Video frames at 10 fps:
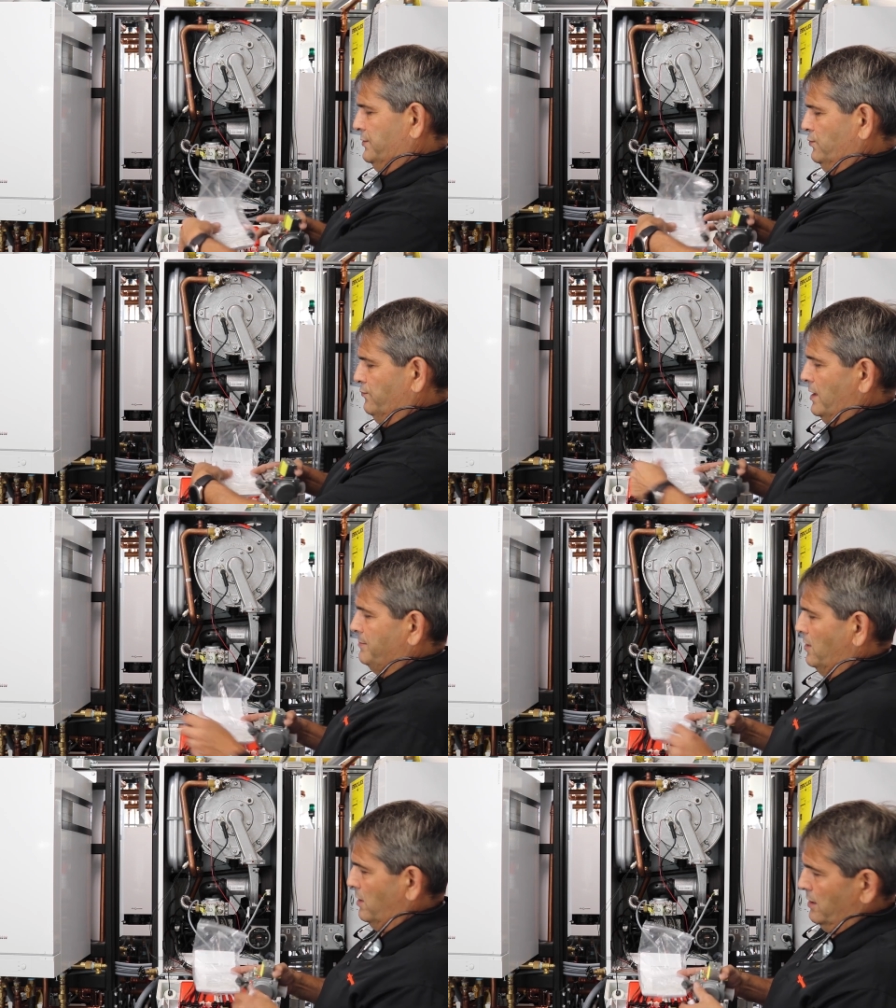new
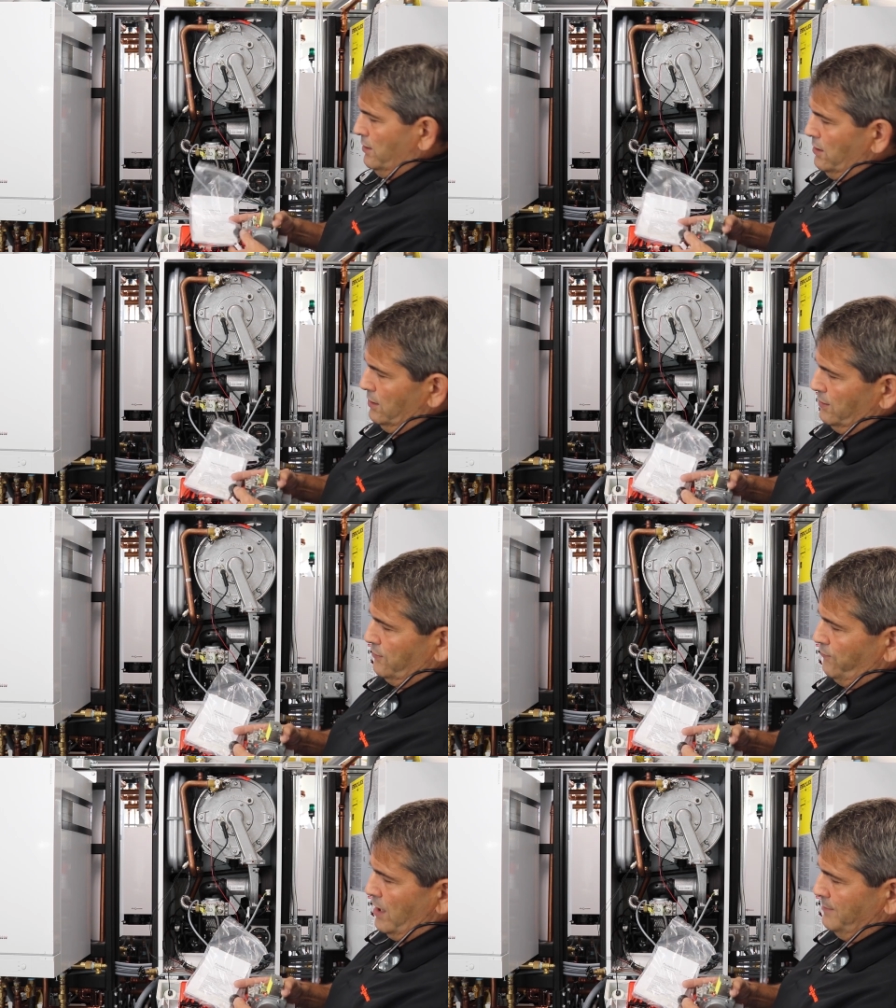rubber
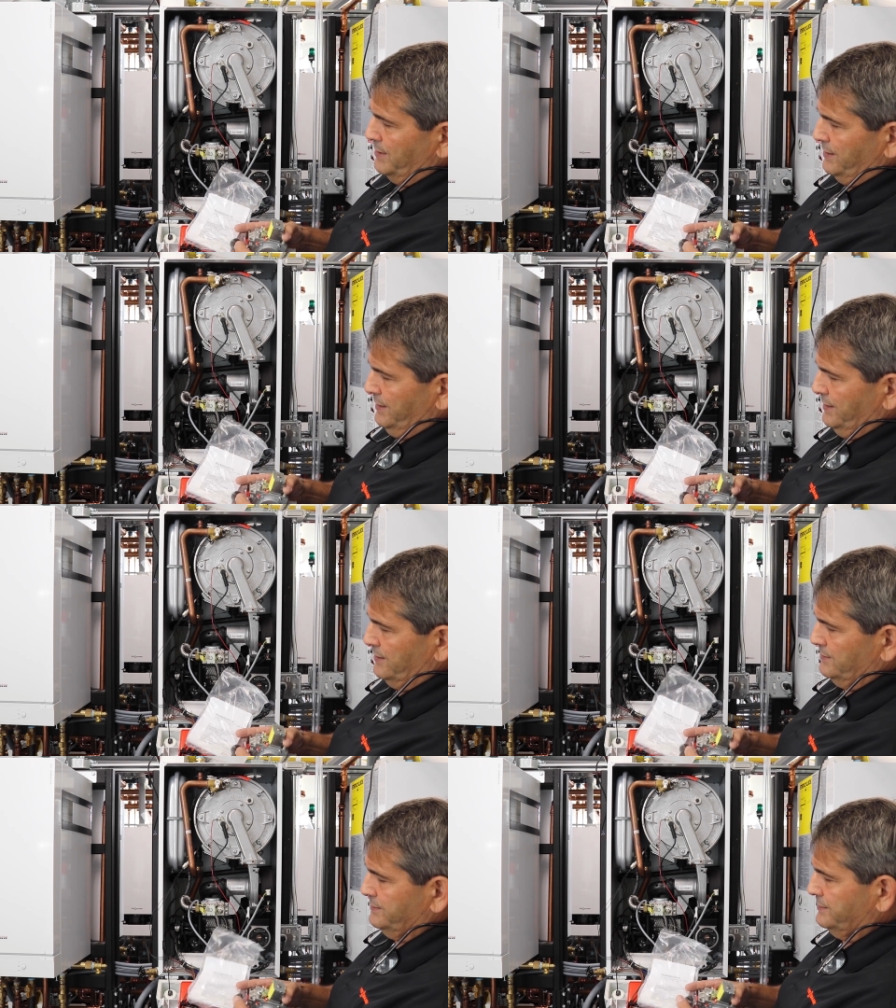grommet
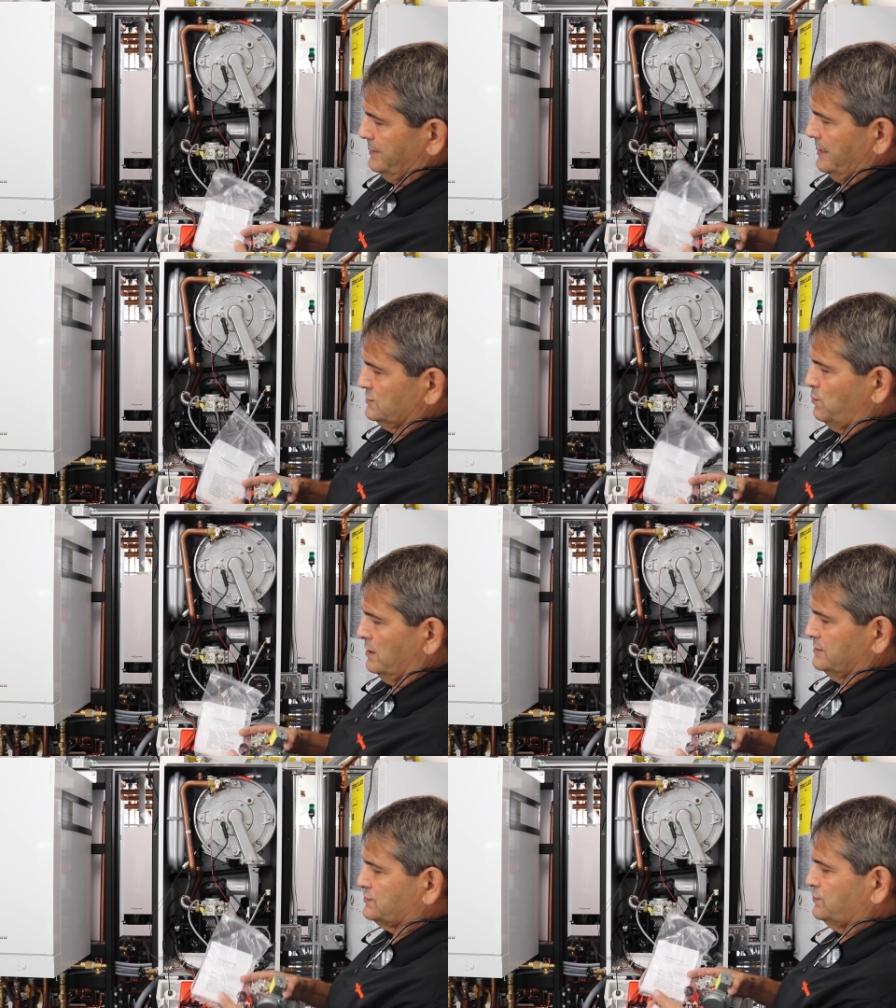here, as
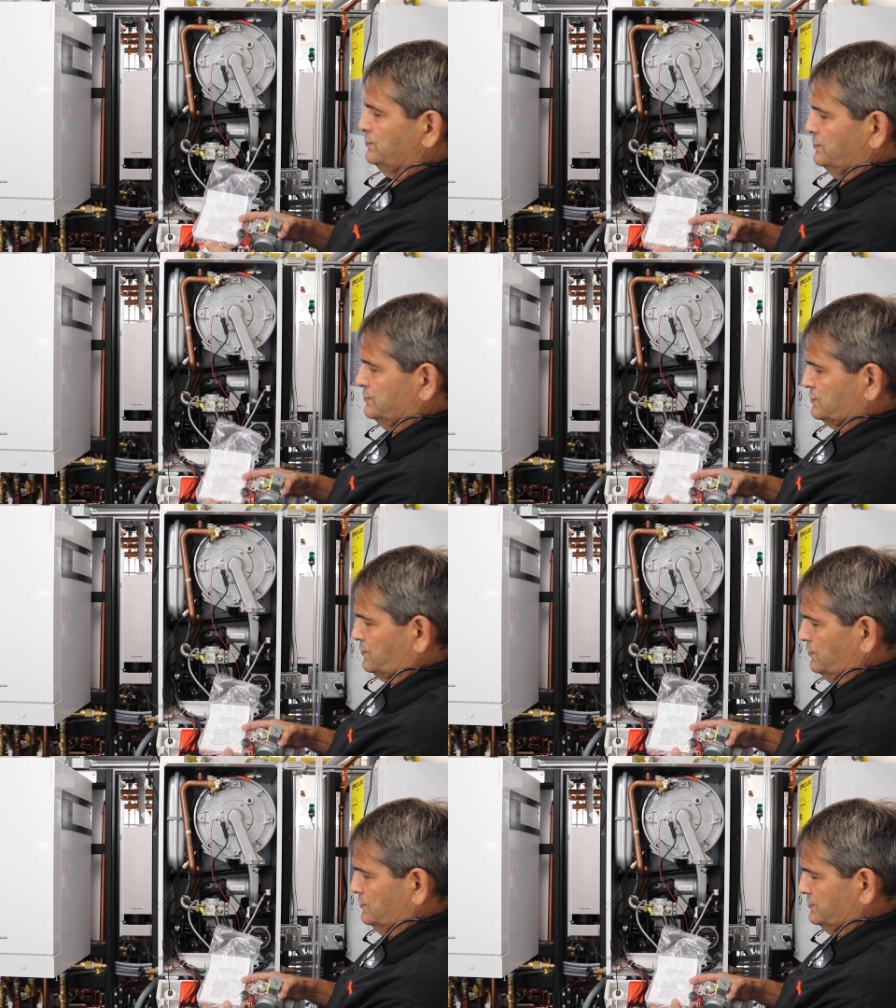well as 2 new
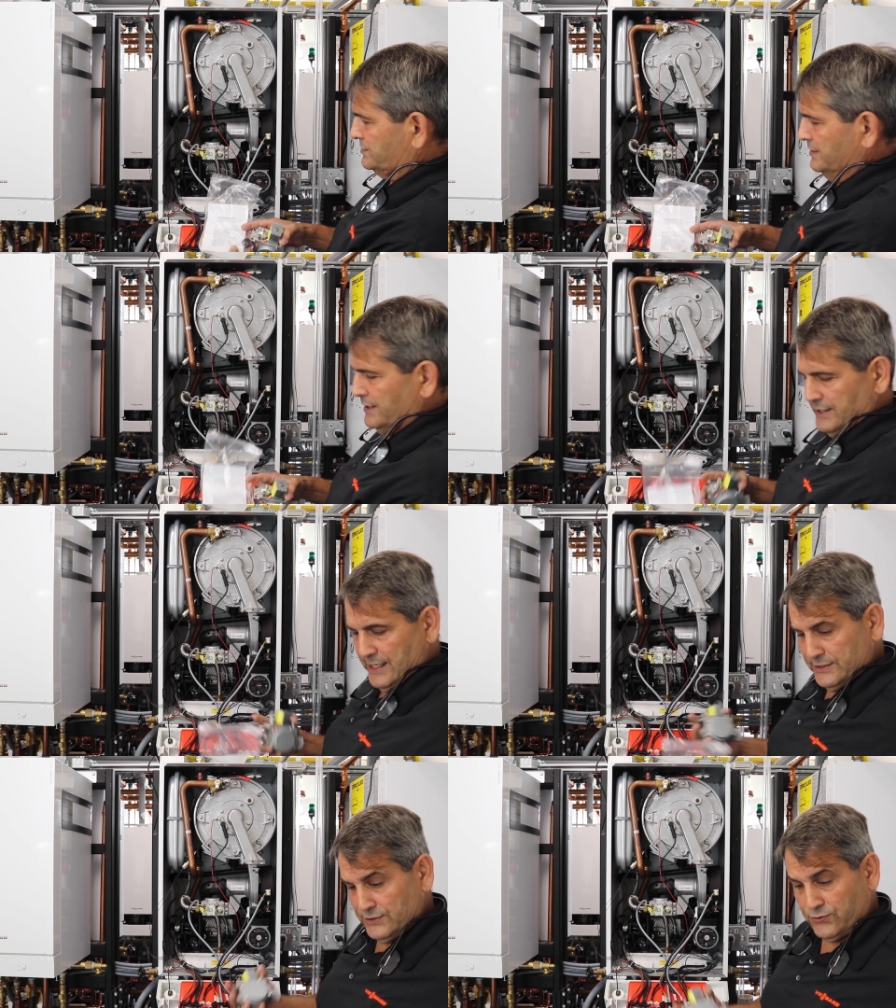screws,
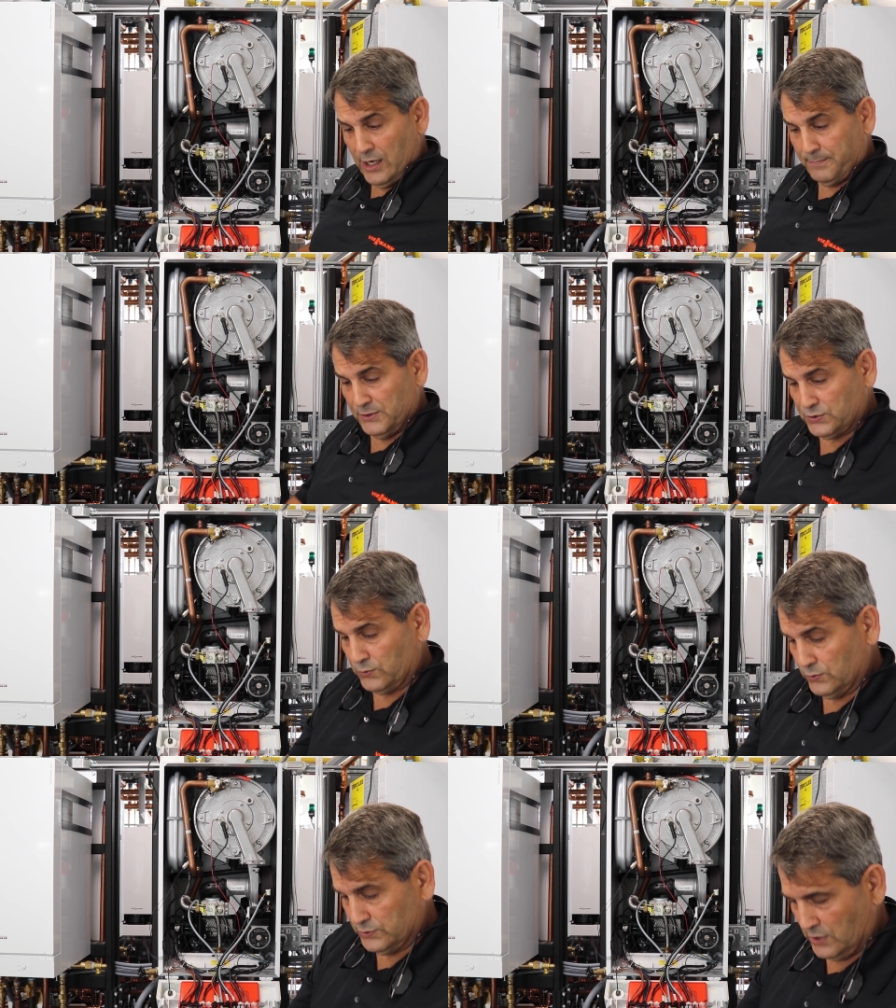in case you drop your
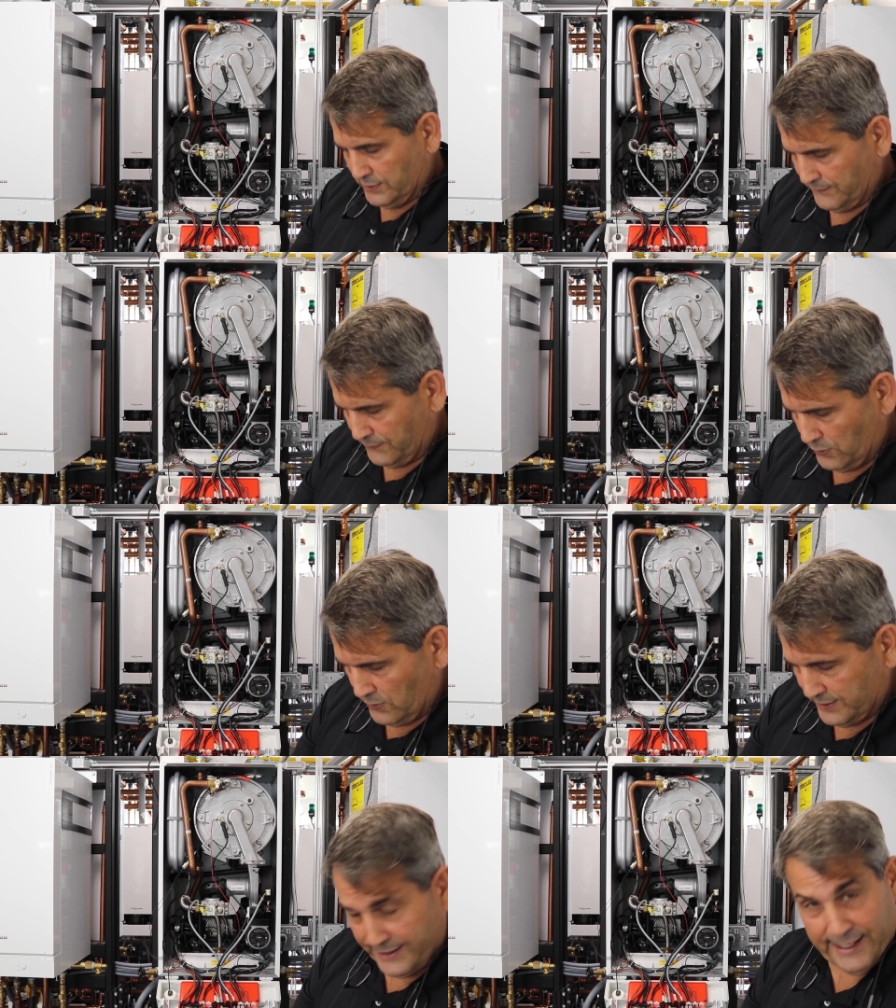screws on the
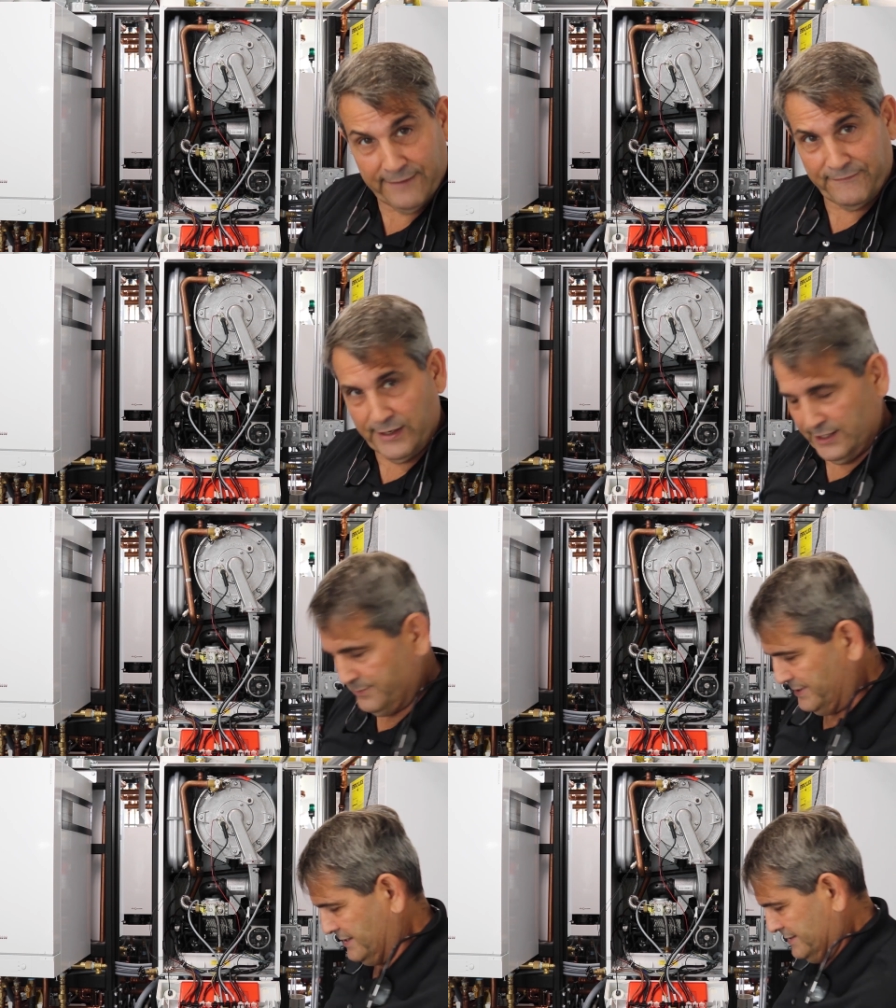floor and you can't find
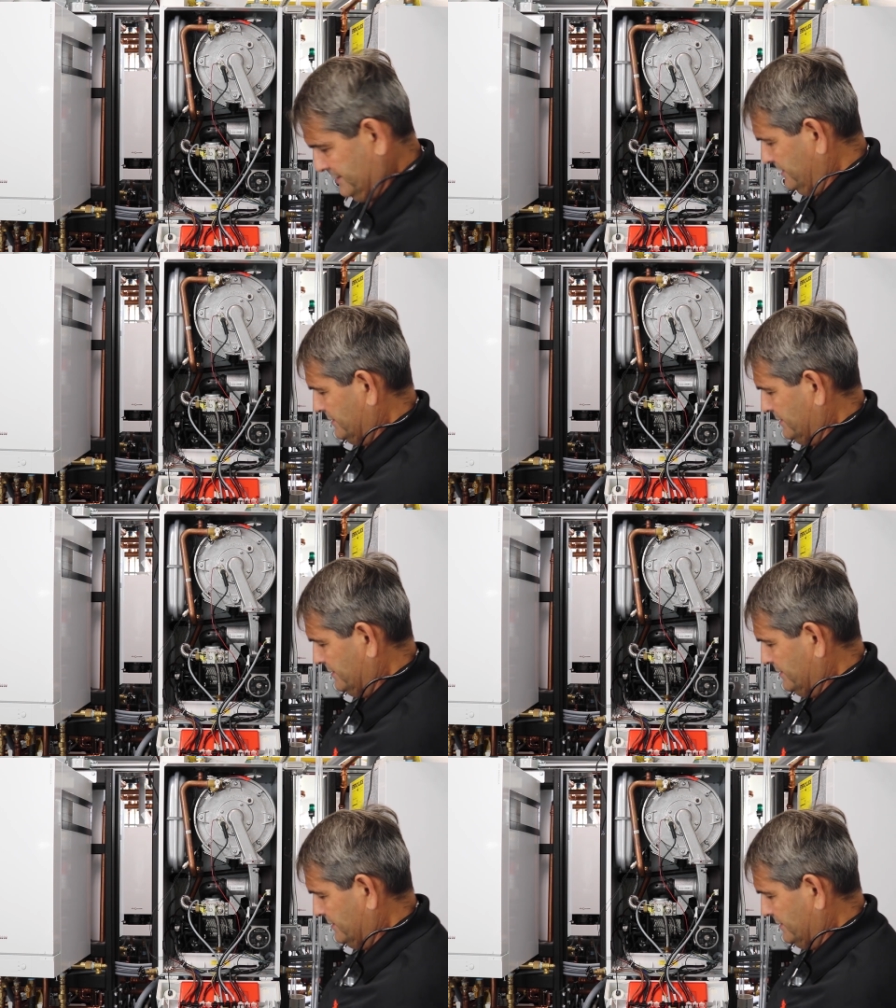them again.